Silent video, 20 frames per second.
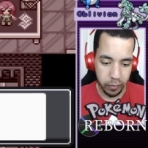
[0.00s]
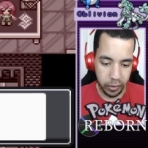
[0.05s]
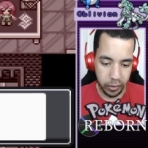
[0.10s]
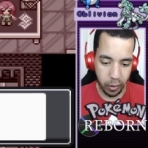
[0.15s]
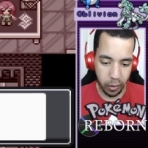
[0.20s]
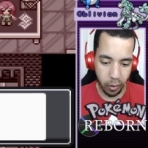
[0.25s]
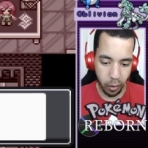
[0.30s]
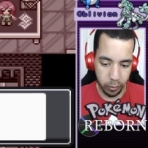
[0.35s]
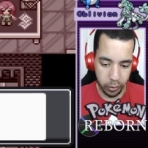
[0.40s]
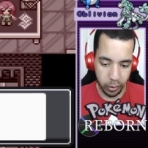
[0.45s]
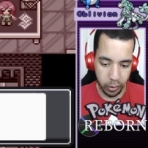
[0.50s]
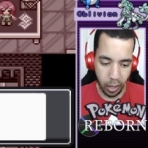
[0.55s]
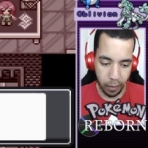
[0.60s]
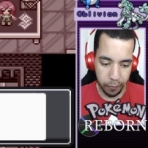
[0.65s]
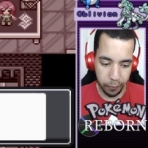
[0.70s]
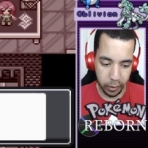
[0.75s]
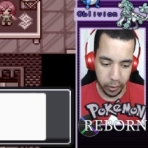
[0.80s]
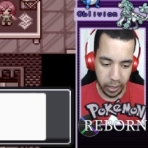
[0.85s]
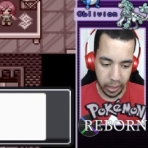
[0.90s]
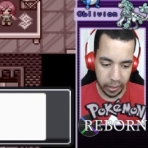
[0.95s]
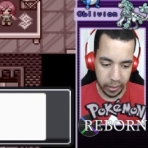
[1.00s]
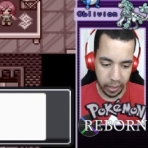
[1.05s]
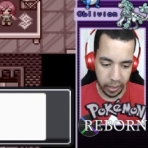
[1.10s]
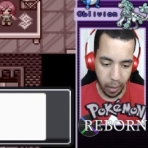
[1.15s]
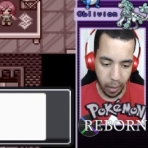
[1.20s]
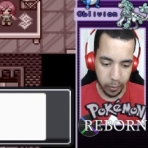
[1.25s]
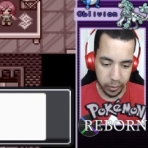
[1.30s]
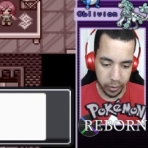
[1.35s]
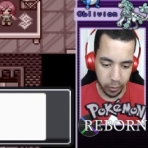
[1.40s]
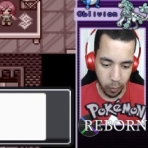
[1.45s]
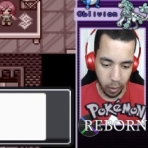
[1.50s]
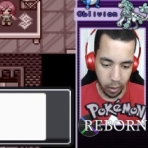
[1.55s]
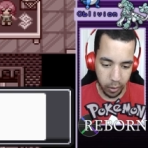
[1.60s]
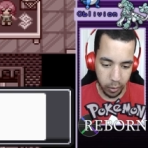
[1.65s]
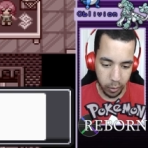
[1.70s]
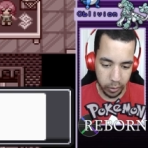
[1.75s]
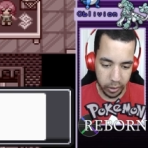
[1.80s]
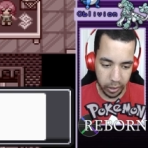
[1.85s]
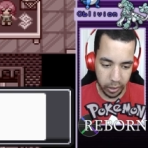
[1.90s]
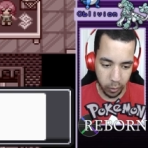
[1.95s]
Zero, do not forget that I was the
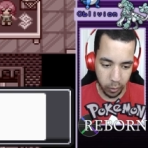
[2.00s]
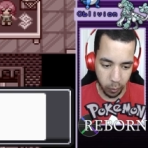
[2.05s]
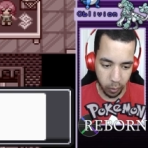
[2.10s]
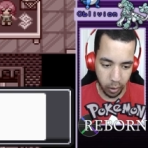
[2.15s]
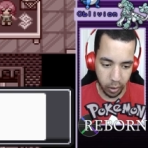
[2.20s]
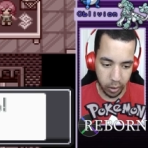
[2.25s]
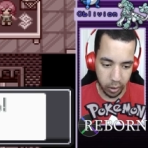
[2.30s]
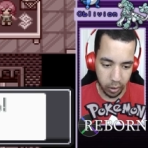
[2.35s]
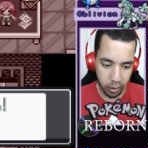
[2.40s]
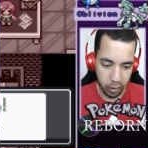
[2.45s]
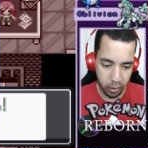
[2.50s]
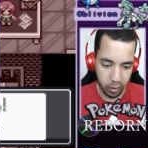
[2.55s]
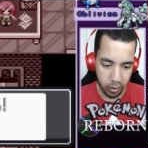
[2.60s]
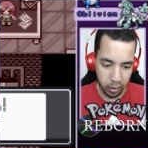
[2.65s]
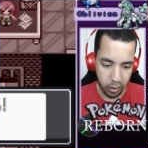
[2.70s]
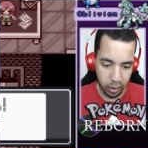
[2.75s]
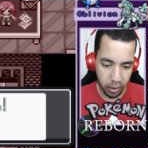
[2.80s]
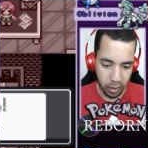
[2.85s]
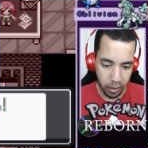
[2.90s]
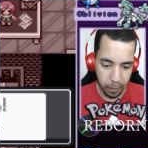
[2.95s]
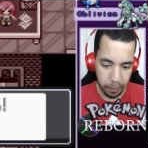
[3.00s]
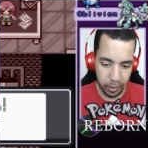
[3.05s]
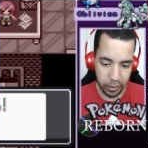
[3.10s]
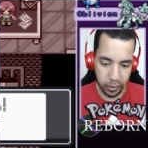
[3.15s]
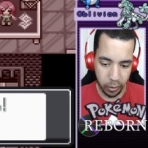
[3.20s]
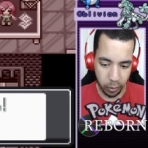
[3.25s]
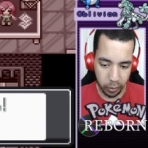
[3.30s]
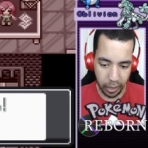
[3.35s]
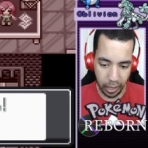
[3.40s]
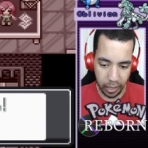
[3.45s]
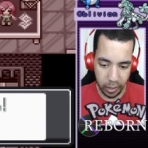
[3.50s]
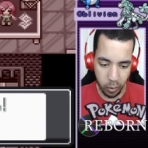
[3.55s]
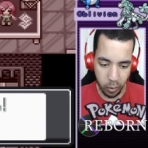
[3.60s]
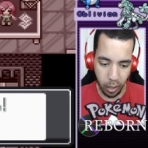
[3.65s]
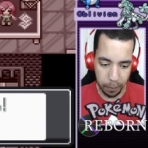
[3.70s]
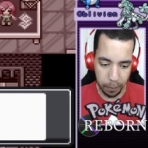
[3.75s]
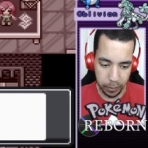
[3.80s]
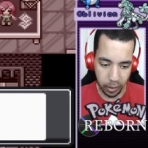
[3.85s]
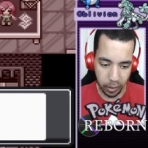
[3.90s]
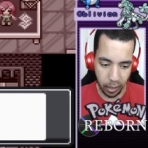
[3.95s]
one who did the work. But it's okay, you
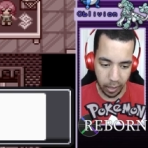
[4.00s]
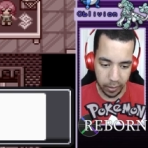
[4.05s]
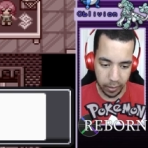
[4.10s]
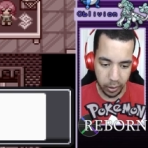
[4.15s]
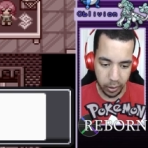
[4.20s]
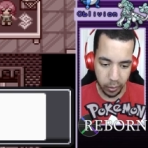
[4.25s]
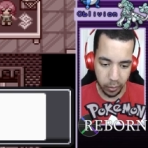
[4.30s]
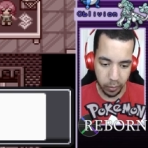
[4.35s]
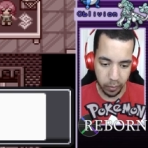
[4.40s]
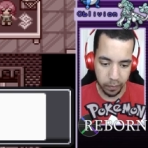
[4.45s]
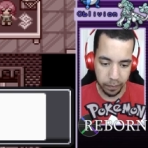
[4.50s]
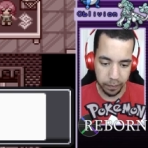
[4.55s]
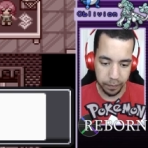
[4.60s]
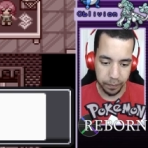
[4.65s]
helped a lot too.